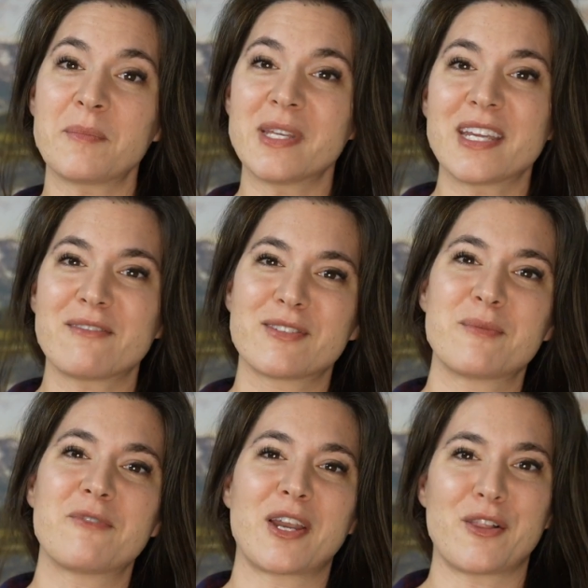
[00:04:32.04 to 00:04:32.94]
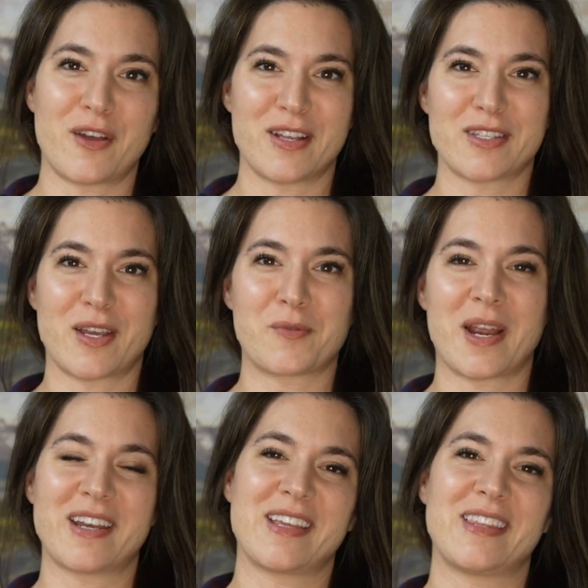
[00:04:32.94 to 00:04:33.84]
I'm gonna give some final thoughts on
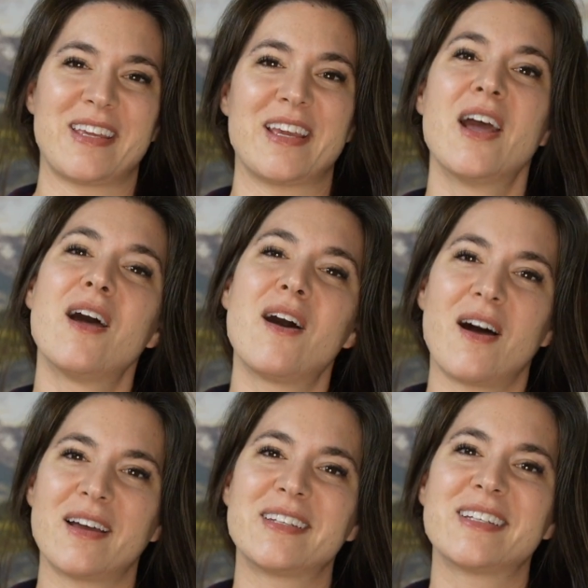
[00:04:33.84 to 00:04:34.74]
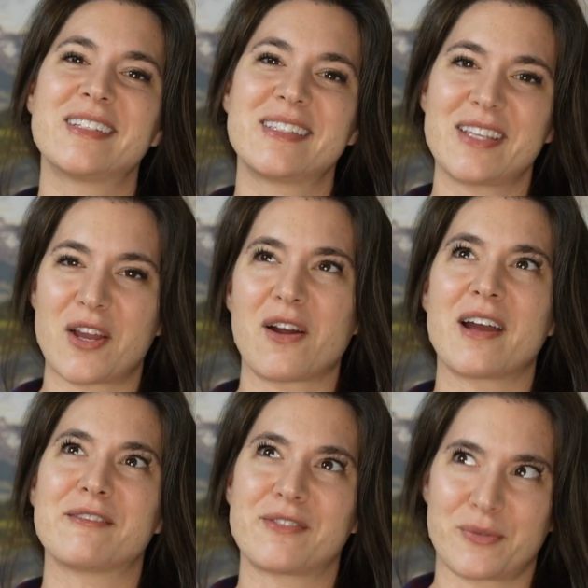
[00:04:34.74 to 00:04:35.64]
riding the Honda
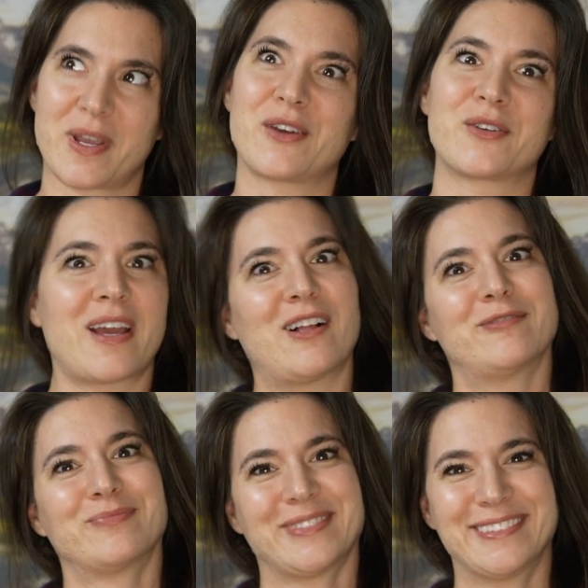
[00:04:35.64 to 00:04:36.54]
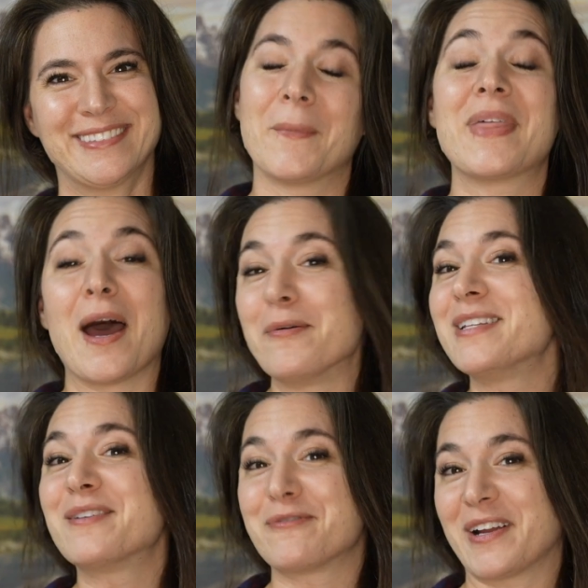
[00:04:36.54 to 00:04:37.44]
CRF 300L. That
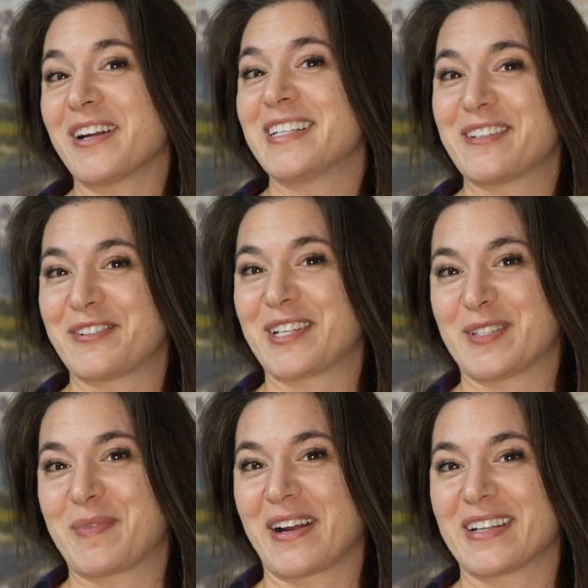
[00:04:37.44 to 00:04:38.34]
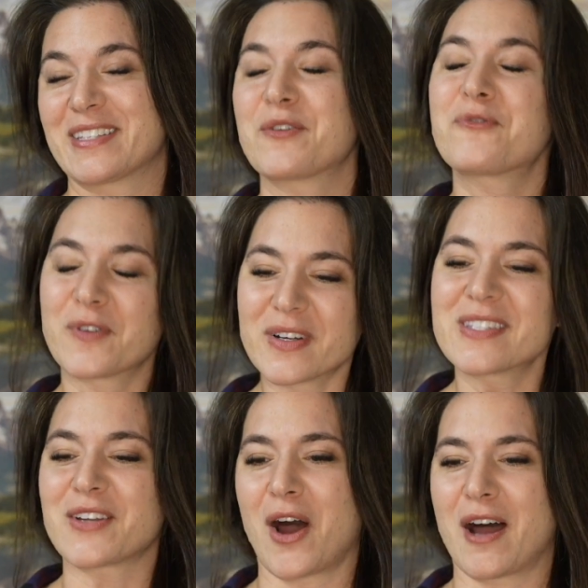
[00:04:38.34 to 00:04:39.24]
was a very different experience. So
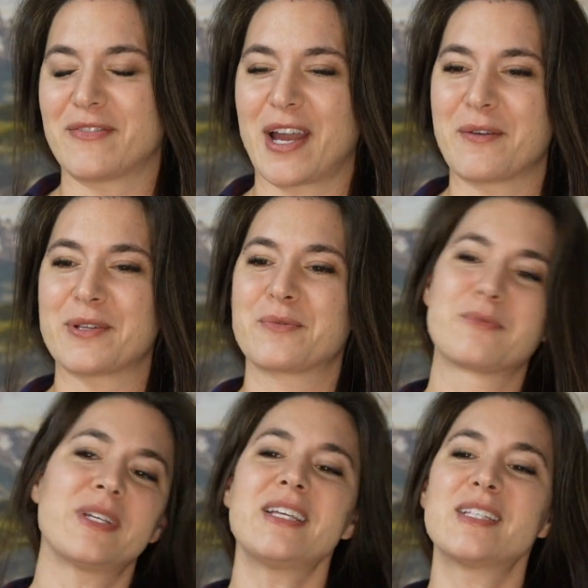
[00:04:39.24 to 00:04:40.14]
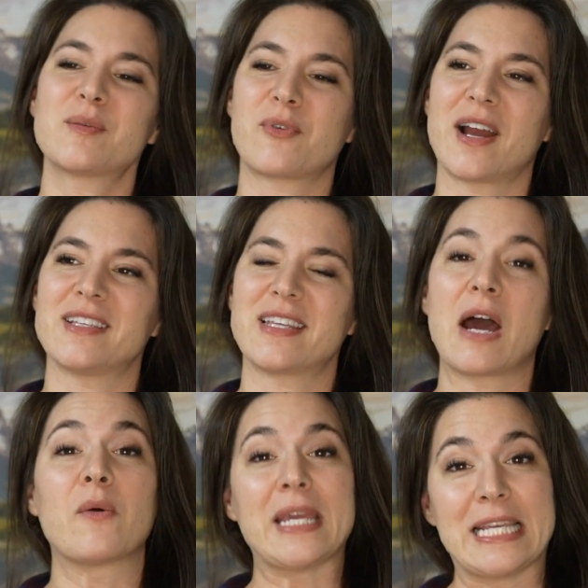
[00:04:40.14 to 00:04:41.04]
first off, I was really surprised at
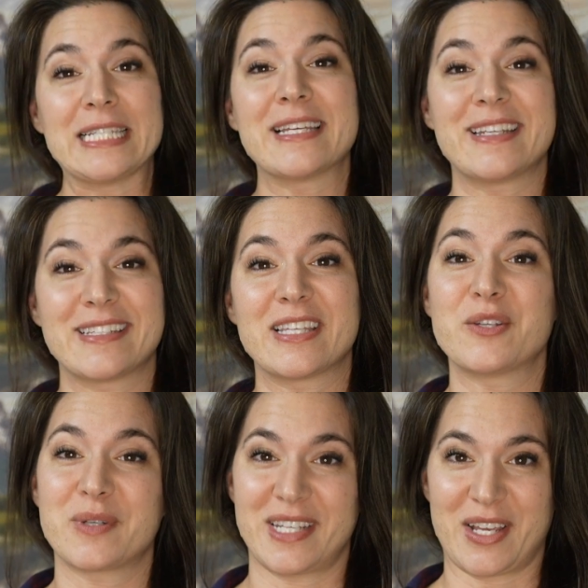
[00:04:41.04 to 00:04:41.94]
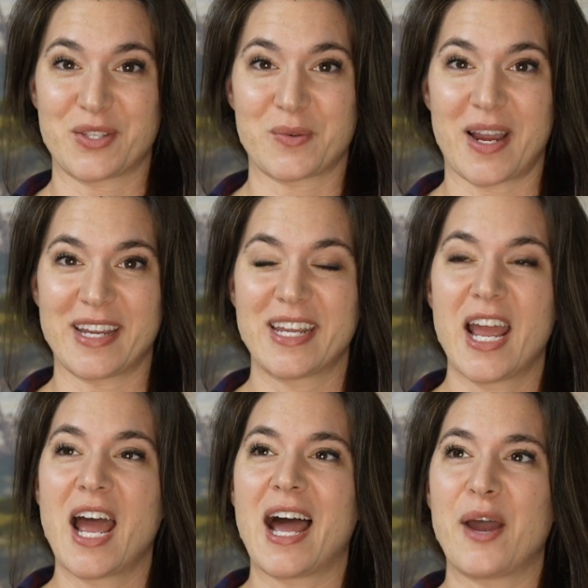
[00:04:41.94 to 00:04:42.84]
how easy it is to do a test ride.
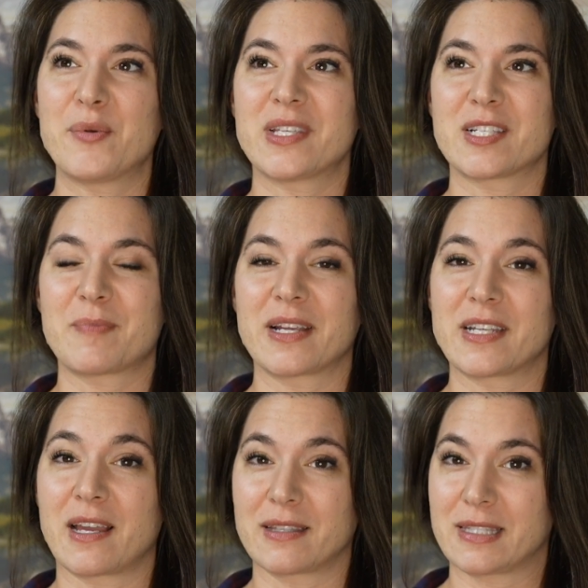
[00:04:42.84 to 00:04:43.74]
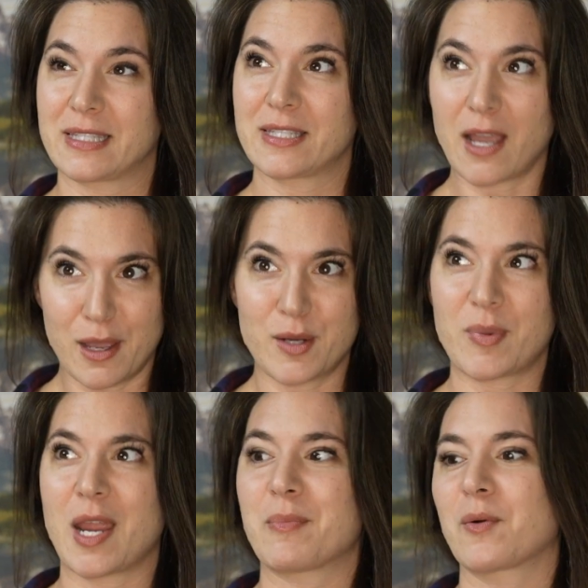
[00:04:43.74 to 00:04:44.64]
I was expecting a ton of
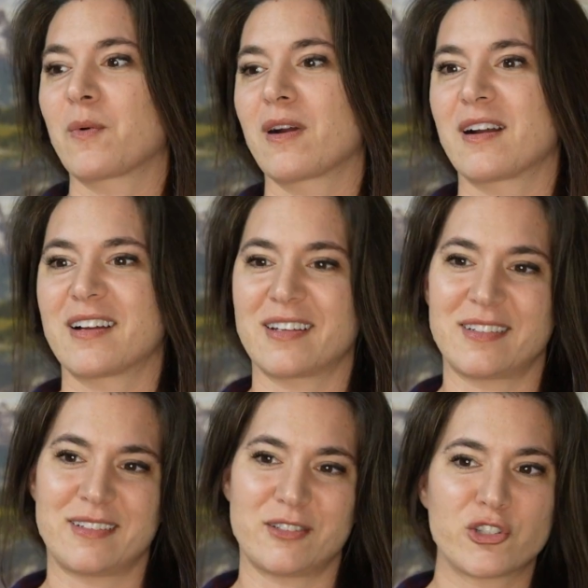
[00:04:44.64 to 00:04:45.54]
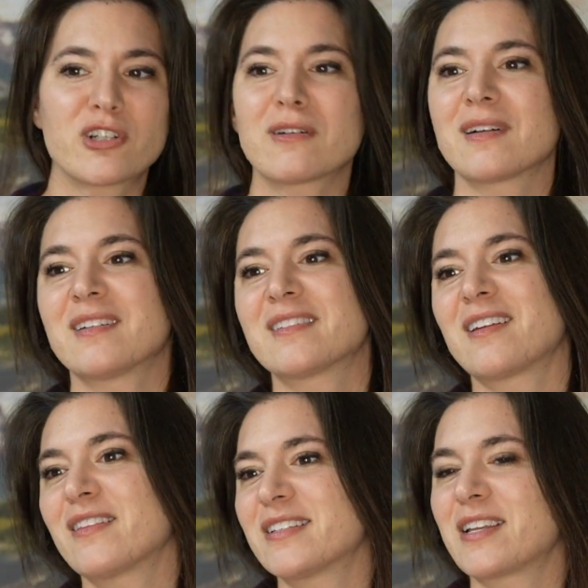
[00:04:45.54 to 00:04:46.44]
paperwork and insurance and
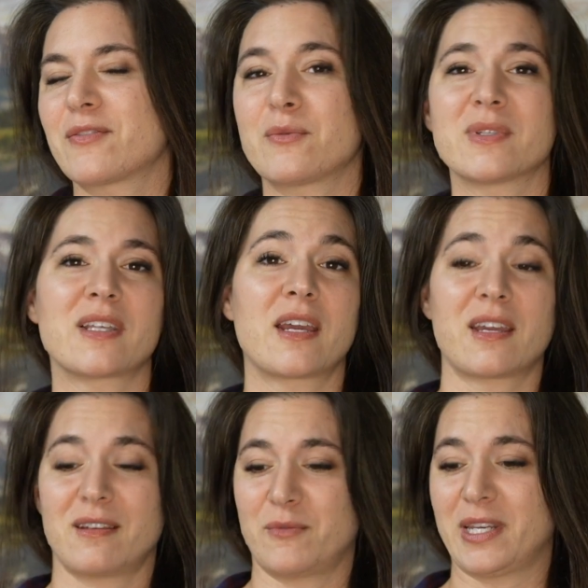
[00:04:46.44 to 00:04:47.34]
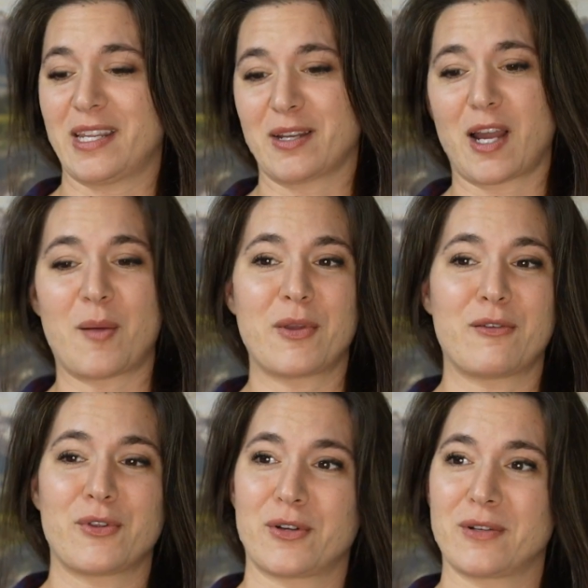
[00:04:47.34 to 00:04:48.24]
all this stuff, and it was like, we need a copy
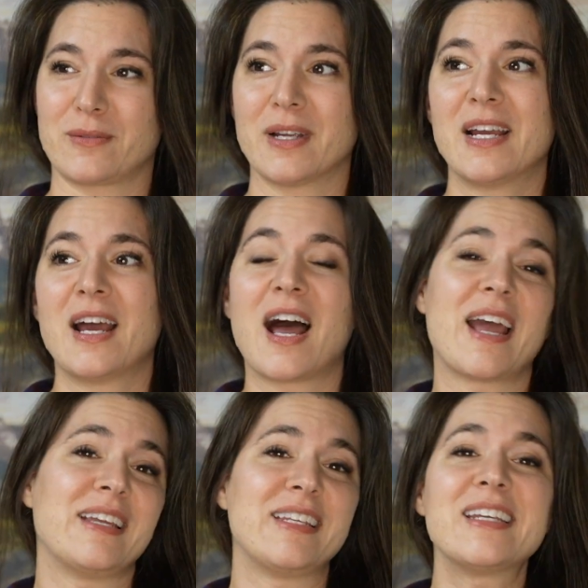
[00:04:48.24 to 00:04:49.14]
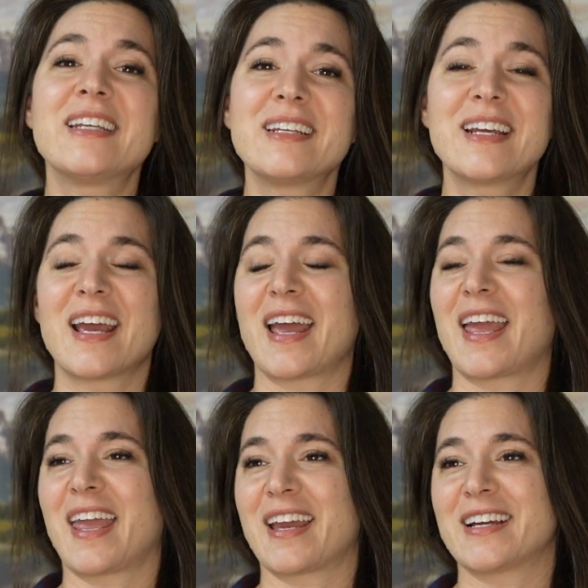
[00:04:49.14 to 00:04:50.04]
of your ID
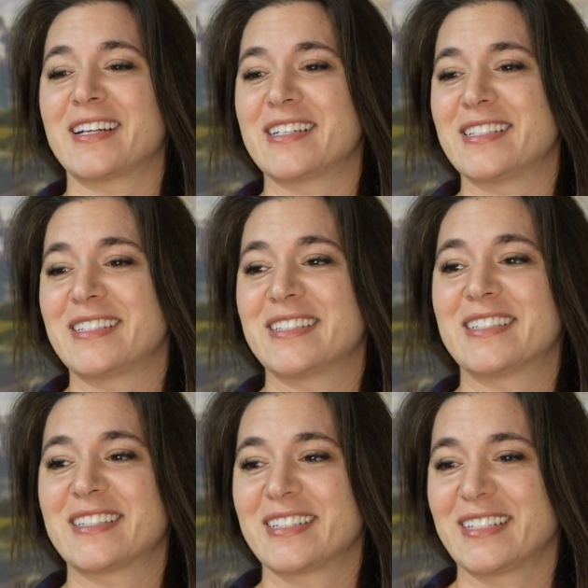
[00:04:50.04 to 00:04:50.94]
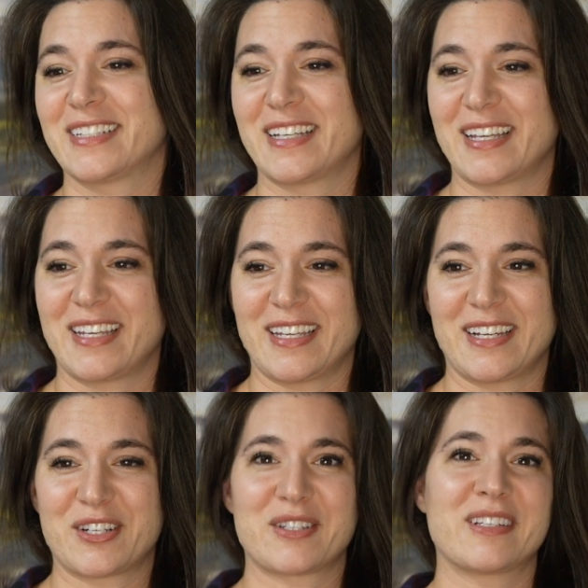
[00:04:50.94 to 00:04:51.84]
and
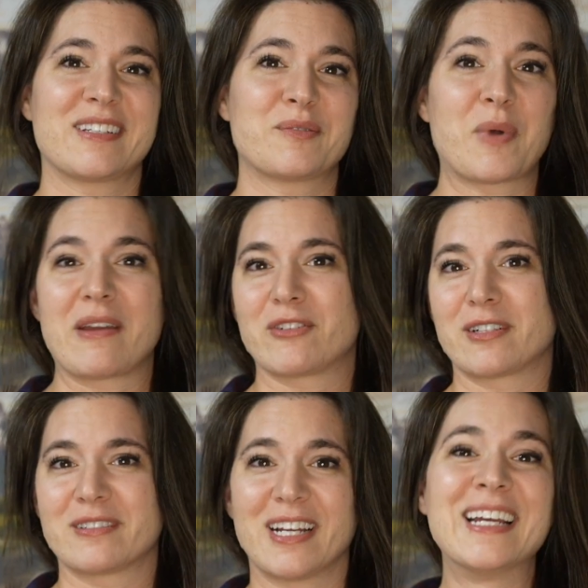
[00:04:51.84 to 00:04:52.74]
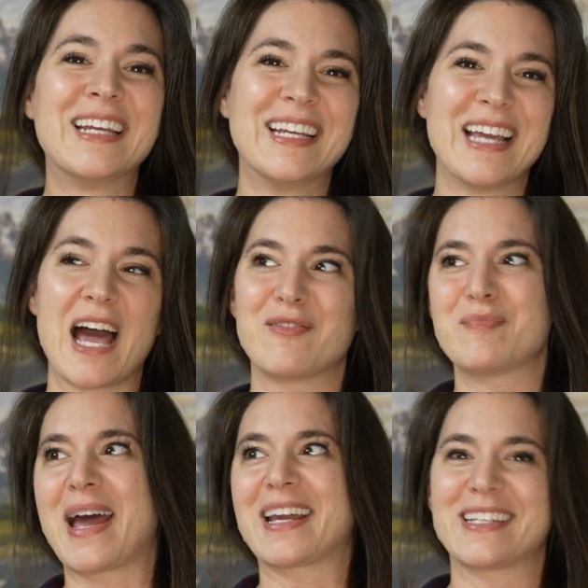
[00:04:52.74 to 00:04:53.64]
here's a waiver, have
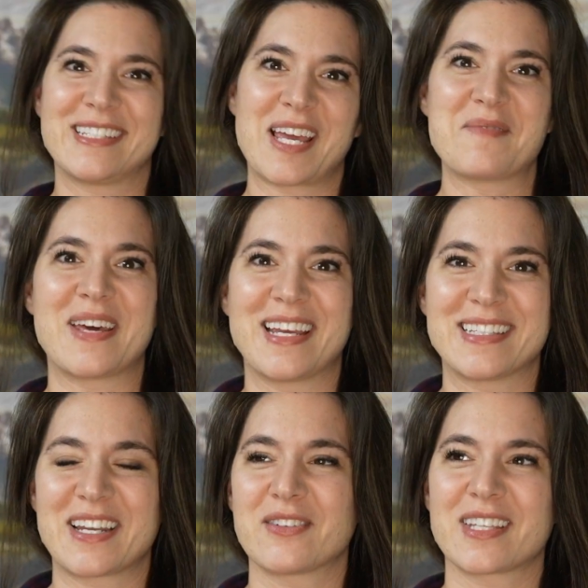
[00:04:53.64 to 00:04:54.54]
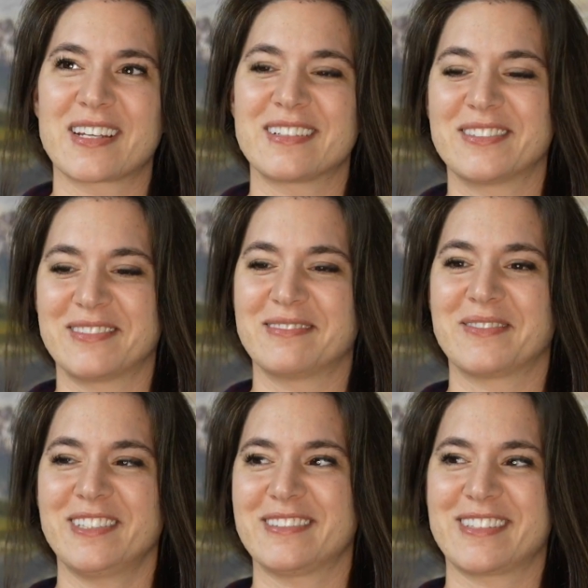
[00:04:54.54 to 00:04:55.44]
it back in 10 minutes. And I was like,
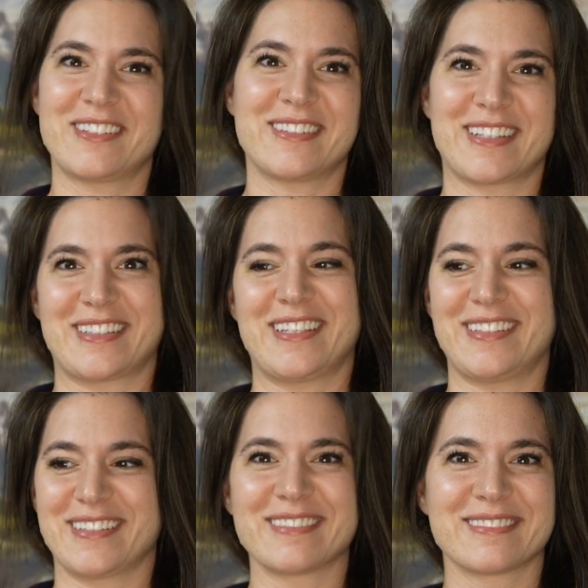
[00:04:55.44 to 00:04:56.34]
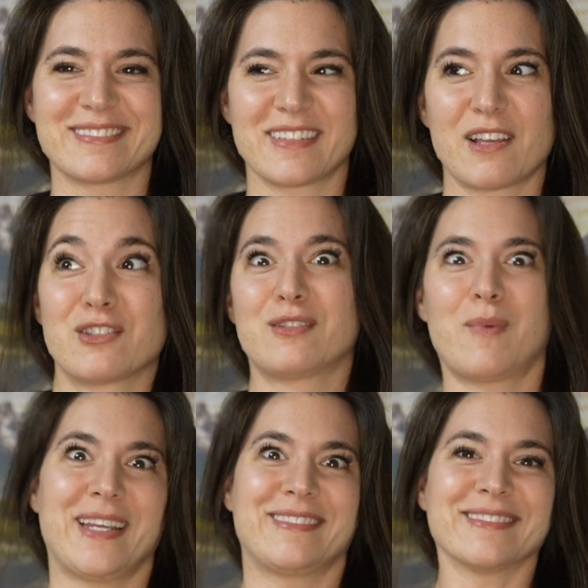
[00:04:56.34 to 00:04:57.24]
that's it,
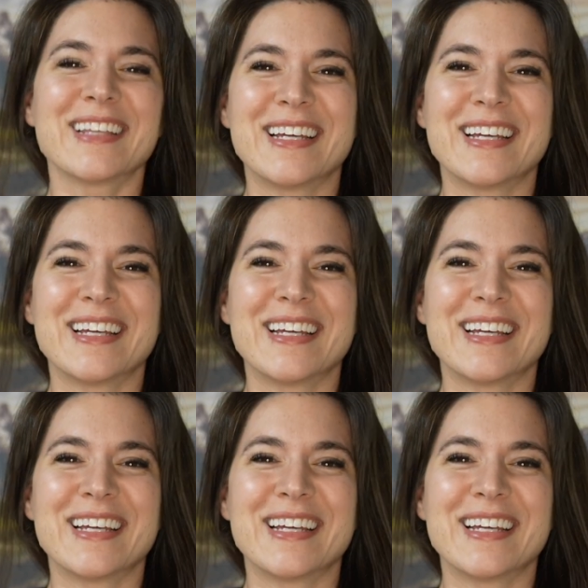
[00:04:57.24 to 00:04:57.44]
sweet.